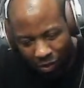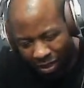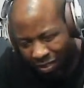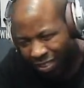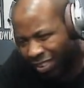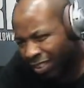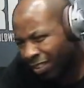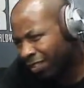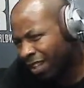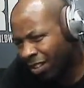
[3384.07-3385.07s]
else there's there
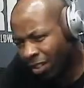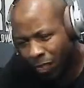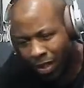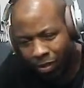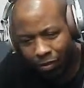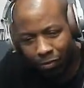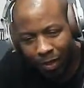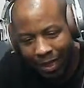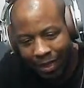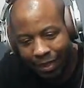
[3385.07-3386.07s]
to talk about,
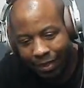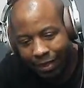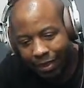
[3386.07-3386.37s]
man?